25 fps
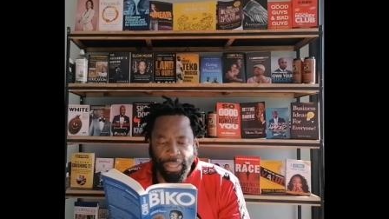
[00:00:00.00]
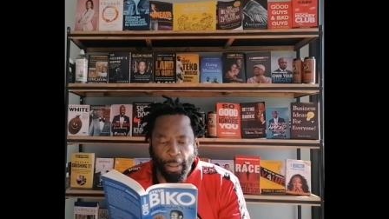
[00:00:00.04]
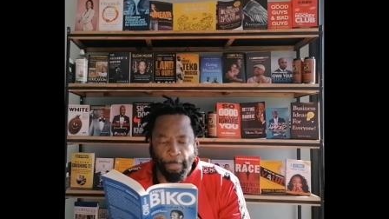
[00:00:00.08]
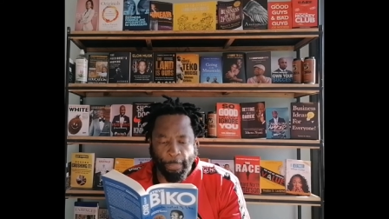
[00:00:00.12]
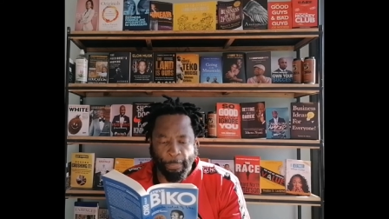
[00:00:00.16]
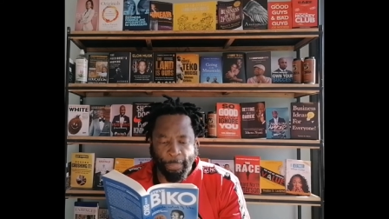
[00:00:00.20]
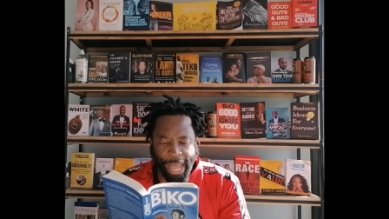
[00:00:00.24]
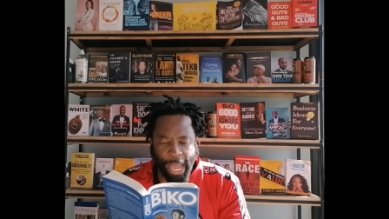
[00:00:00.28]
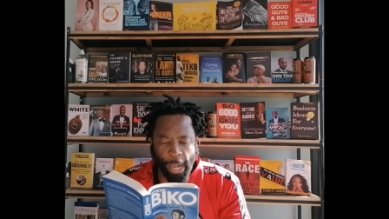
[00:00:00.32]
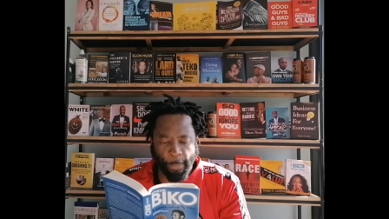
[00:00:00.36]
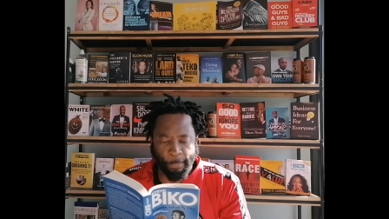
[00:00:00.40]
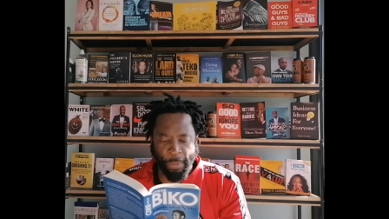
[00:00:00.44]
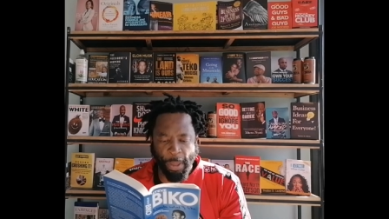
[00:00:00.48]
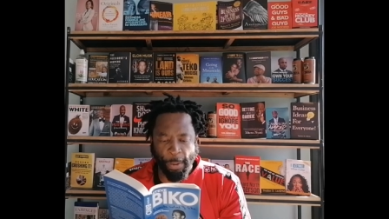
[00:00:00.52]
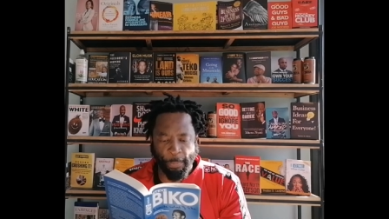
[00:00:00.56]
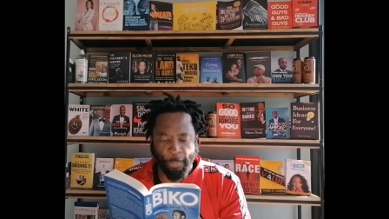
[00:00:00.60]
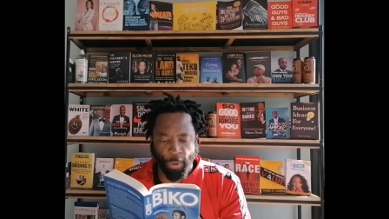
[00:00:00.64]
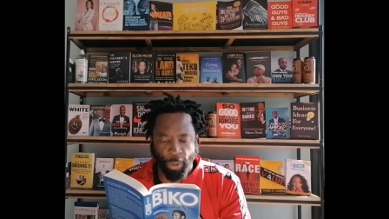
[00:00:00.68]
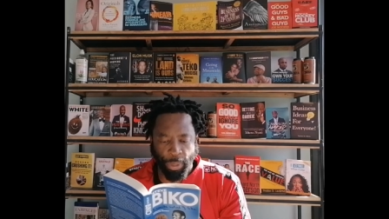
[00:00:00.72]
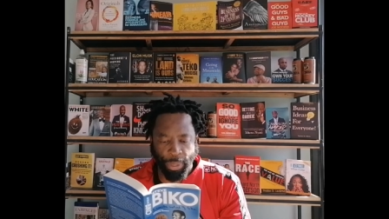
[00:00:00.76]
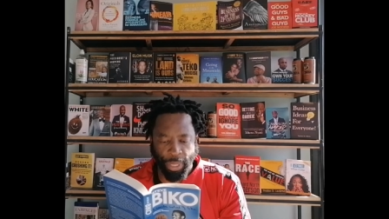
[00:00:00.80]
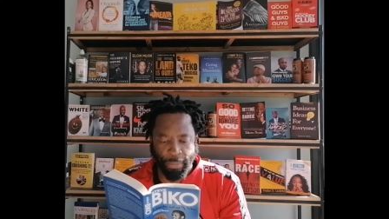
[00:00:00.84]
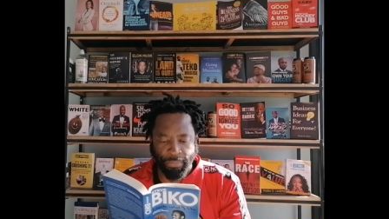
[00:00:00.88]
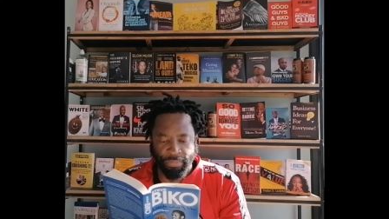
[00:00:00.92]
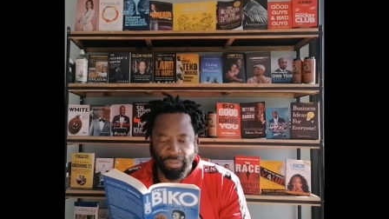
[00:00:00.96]
the black
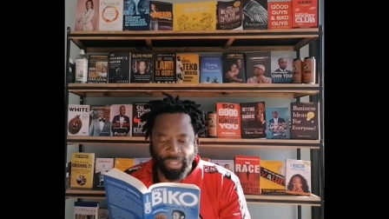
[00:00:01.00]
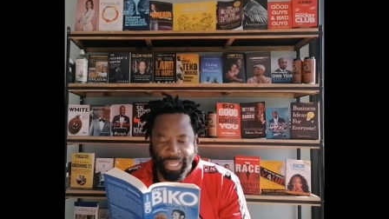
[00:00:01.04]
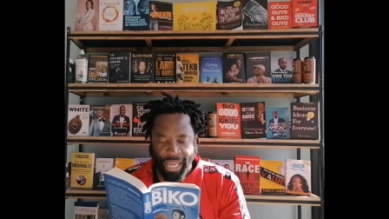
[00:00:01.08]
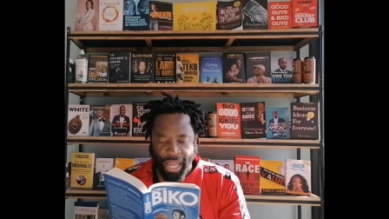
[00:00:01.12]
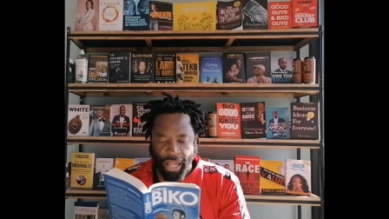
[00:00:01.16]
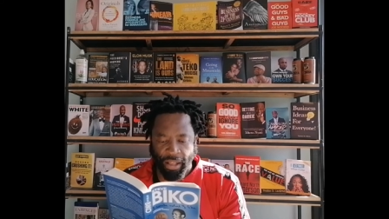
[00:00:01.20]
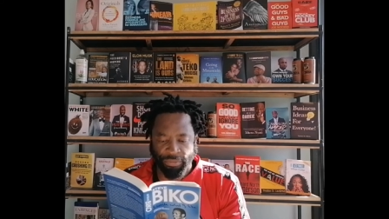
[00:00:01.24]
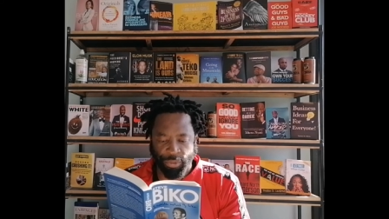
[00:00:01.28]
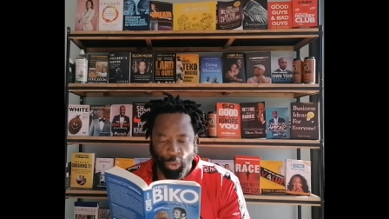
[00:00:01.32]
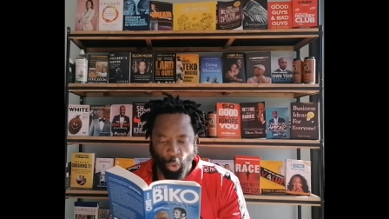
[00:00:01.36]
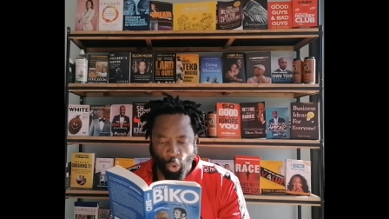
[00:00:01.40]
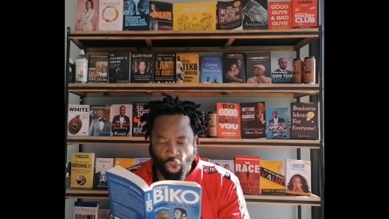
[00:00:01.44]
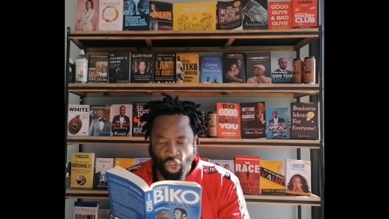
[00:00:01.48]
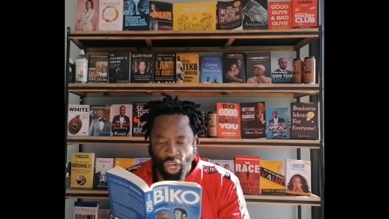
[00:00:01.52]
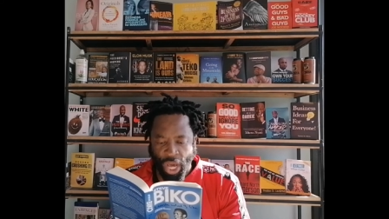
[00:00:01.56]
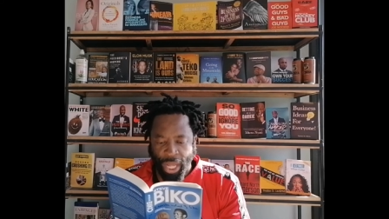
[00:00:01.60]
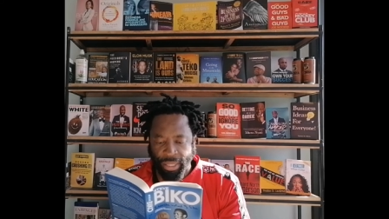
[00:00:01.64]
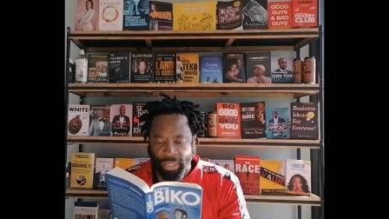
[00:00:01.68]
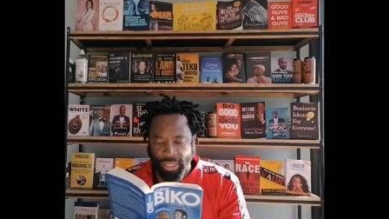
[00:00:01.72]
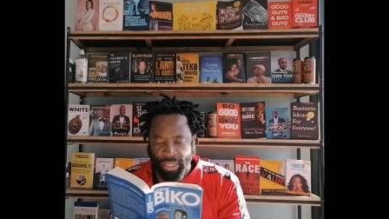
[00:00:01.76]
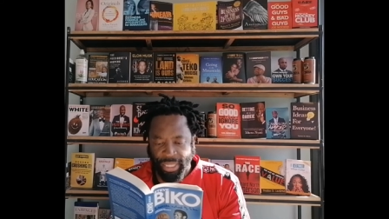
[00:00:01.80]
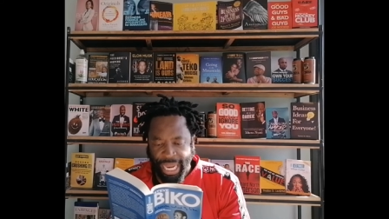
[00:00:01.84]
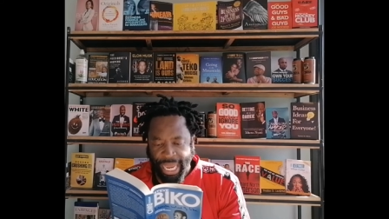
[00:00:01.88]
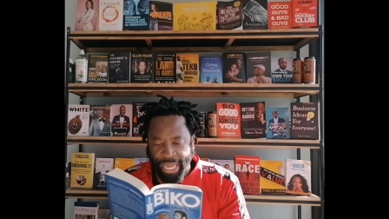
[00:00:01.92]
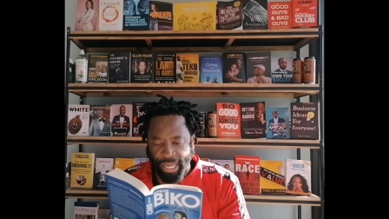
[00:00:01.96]
people themselves who
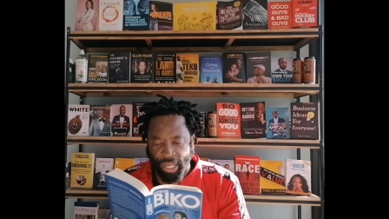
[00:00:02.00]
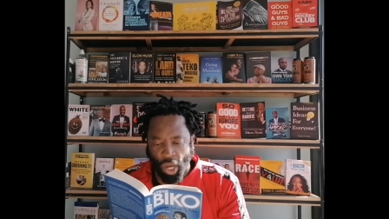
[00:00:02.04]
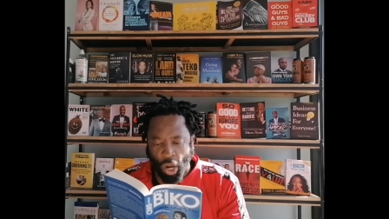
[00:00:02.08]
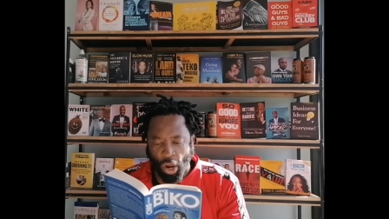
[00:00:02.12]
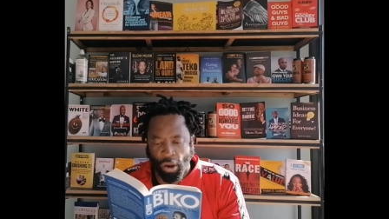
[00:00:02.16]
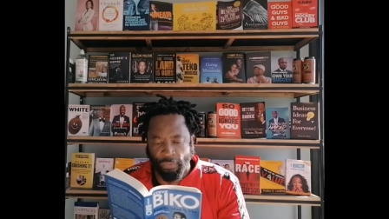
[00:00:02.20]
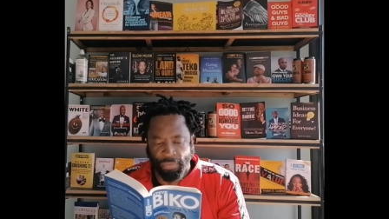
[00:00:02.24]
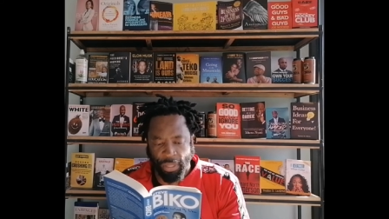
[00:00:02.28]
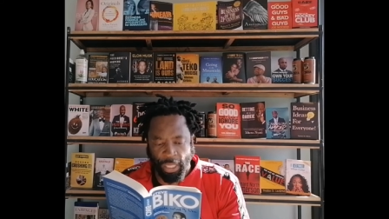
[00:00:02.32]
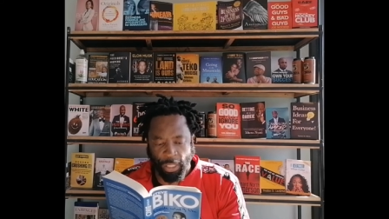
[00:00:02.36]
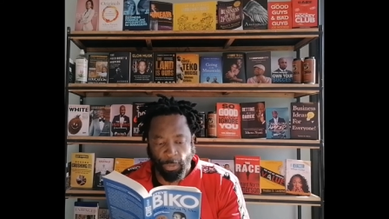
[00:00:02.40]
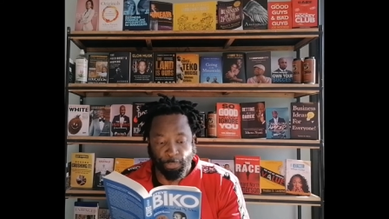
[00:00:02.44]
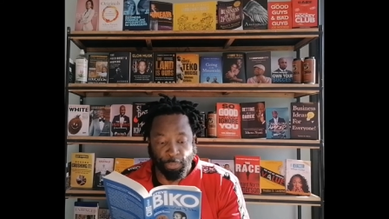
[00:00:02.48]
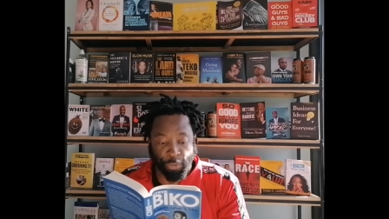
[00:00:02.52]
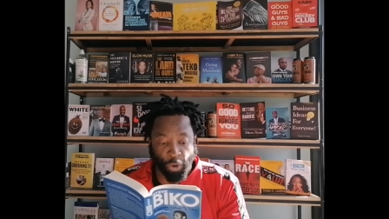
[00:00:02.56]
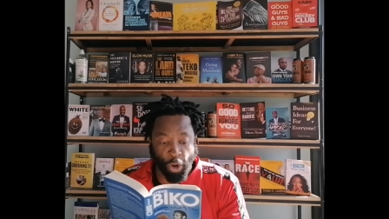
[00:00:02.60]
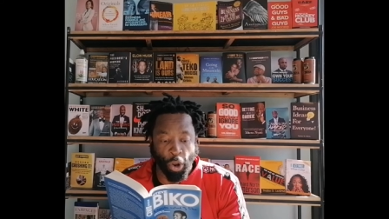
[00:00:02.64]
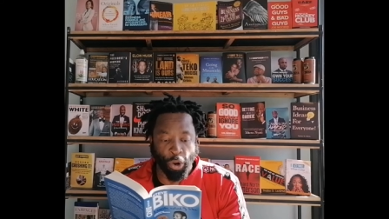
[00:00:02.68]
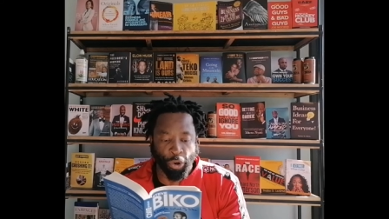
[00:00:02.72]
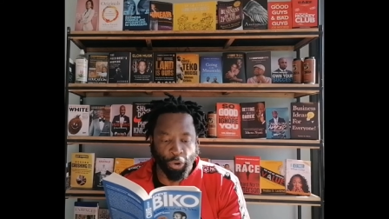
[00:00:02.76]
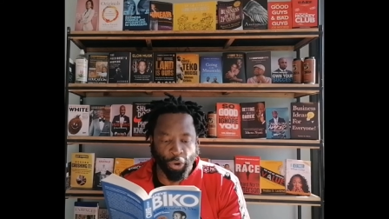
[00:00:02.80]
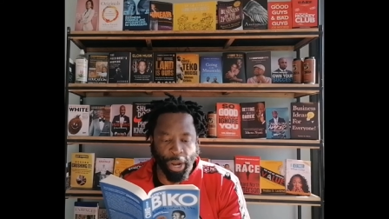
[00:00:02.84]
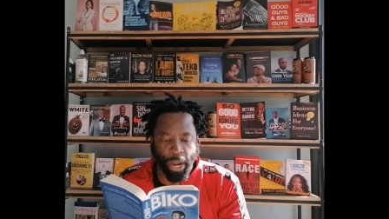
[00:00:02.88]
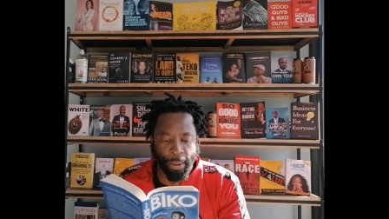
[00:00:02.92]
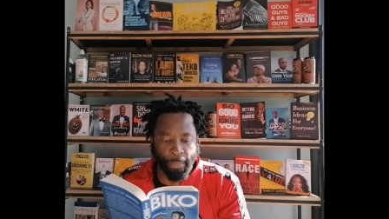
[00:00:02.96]
shall take off this
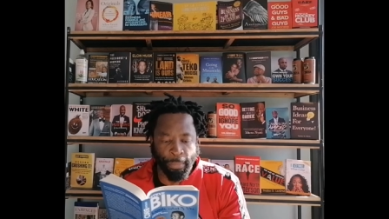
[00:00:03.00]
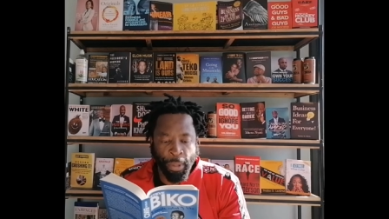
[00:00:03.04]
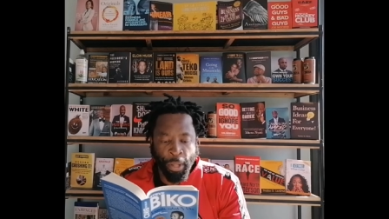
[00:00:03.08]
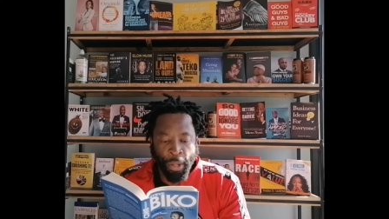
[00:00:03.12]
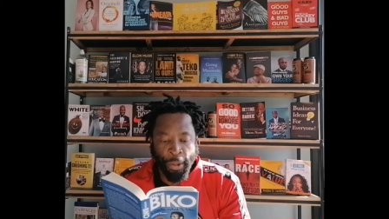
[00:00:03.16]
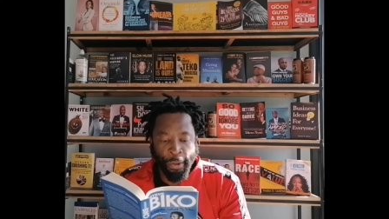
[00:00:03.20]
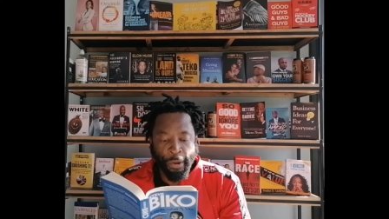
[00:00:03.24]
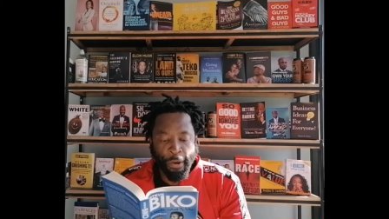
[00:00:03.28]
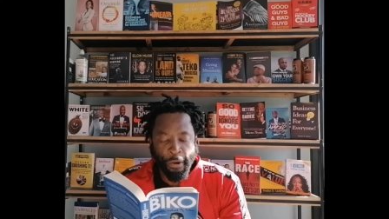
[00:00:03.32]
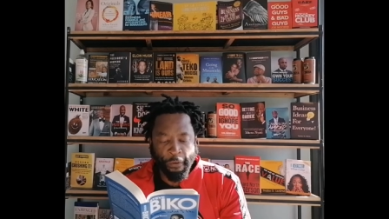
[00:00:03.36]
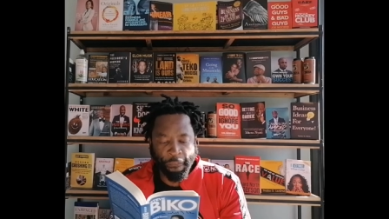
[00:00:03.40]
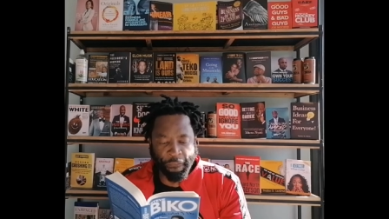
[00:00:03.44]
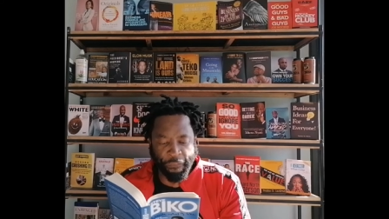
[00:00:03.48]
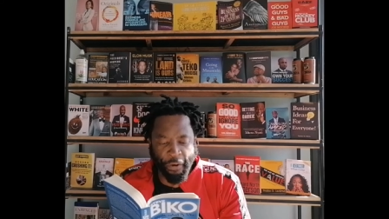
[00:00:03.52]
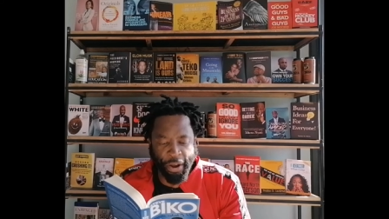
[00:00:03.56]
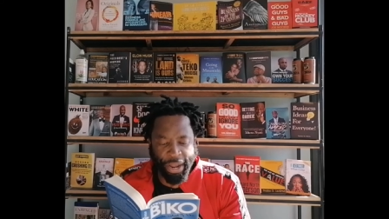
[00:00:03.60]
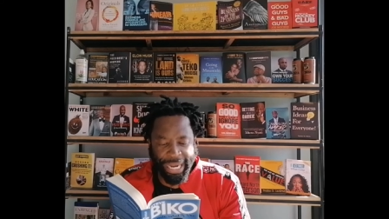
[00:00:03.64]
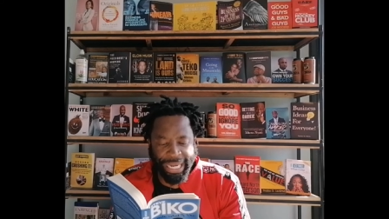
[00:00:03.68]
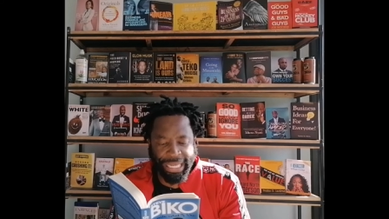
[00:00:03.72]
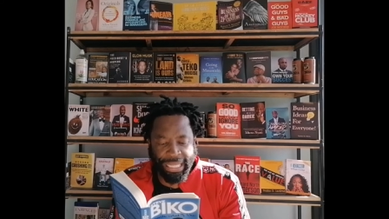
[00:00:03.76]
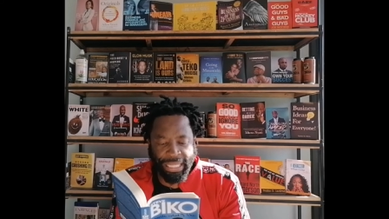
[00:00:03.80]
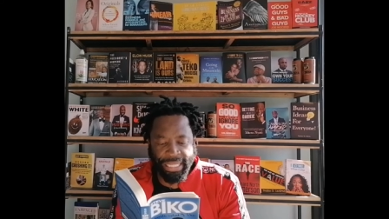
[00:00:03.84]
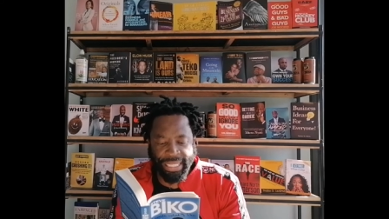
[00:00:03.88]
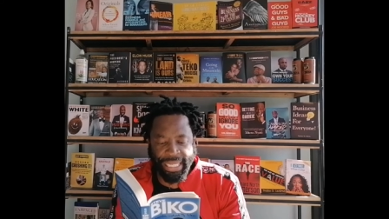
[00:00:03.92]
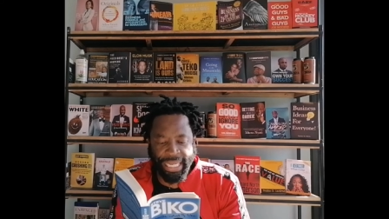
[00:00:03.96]
program, for
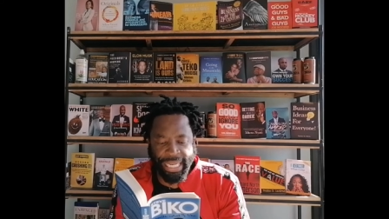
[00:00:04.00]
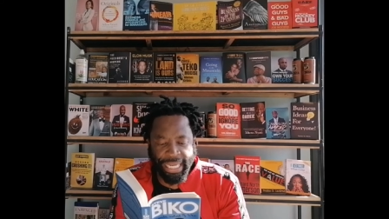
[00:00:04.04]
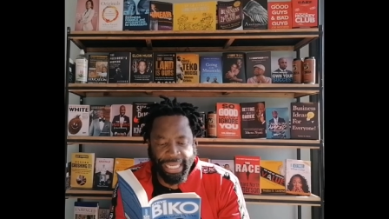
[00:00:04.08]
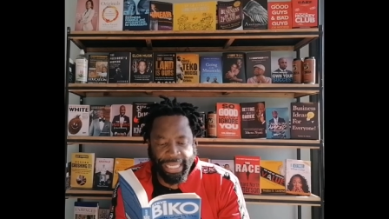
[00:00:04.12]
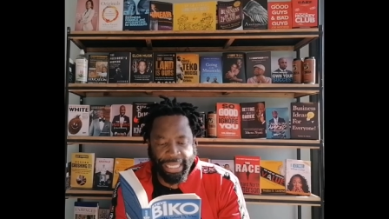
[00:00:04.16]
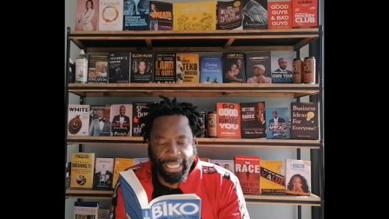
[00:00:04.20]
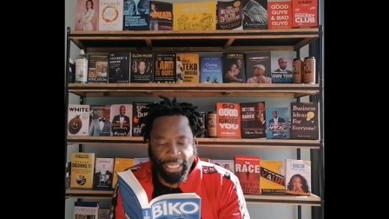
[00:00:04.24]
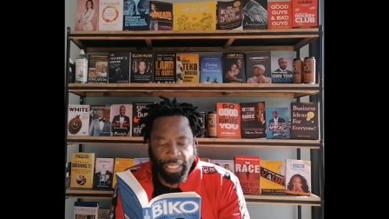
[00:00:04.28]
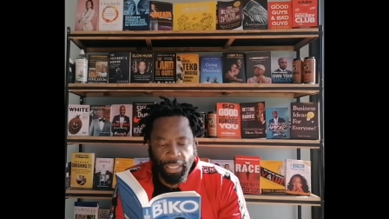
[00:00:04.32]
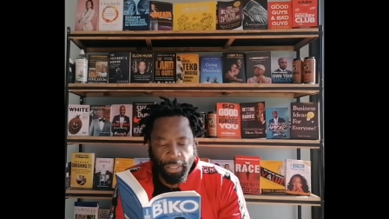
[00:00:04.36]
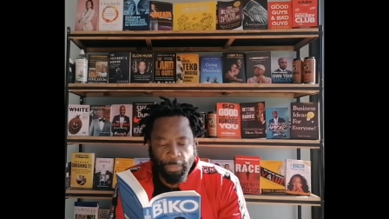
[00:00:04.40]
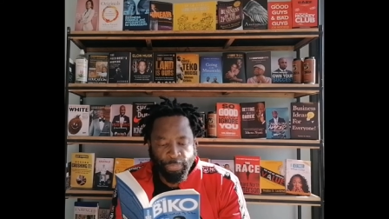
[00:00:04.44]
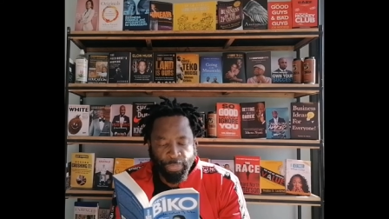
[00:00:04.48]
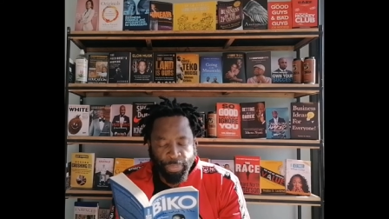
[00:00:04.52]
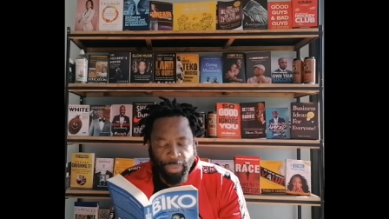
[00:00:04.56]
indeed,